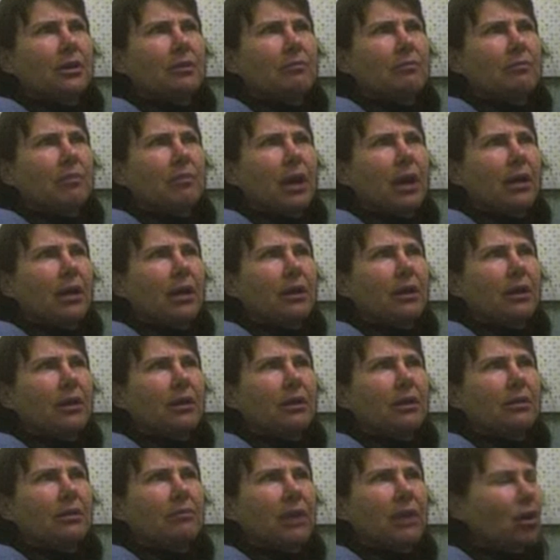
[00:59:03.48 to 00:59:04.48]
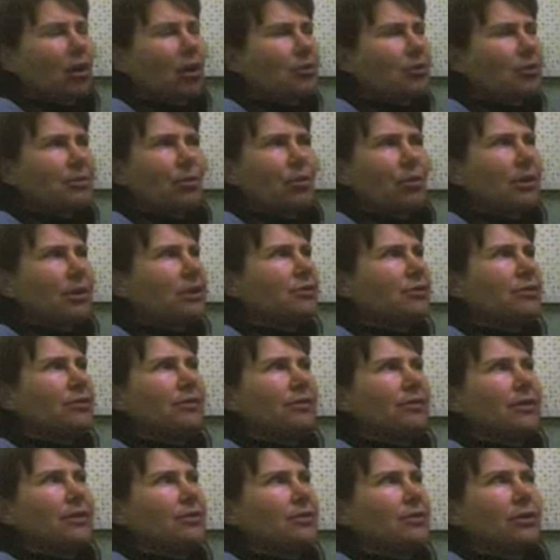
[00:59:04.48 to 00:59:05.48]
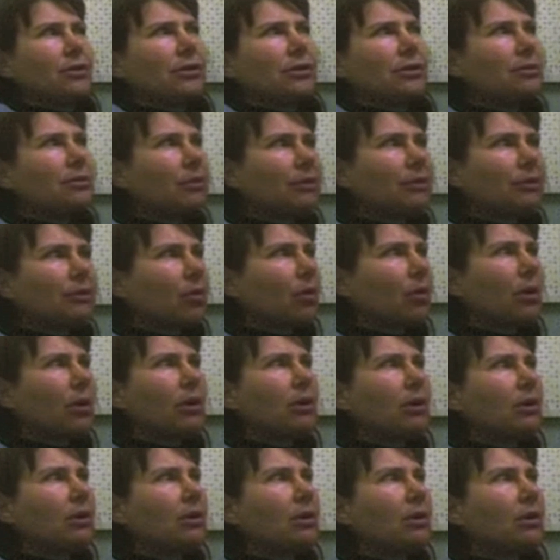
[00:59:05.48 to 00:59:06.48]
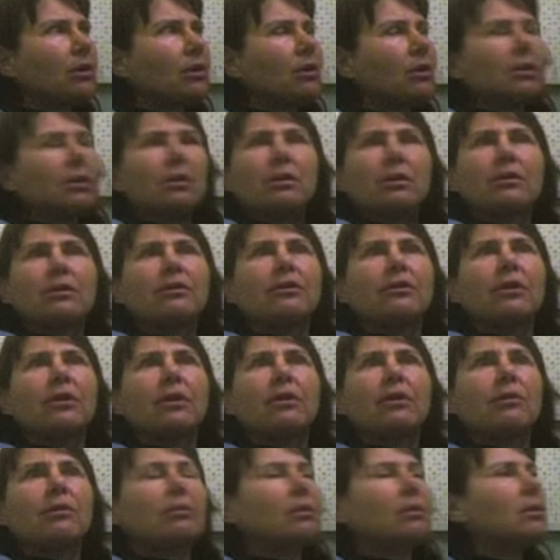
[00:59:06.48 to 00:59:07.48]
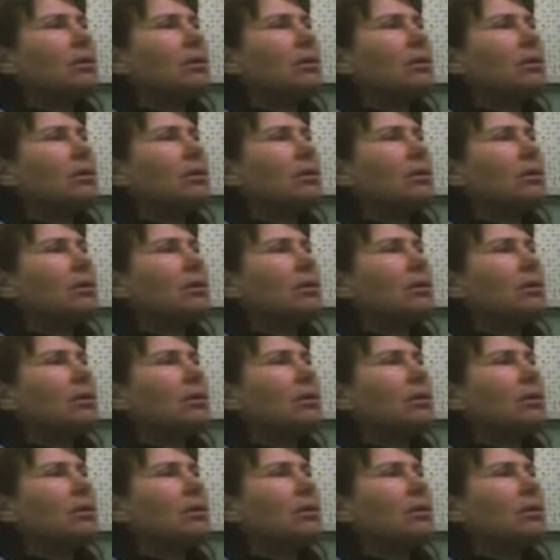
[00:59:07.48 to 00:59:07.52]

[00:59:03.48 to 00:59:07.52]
My car's been broken into in Ventura before. So.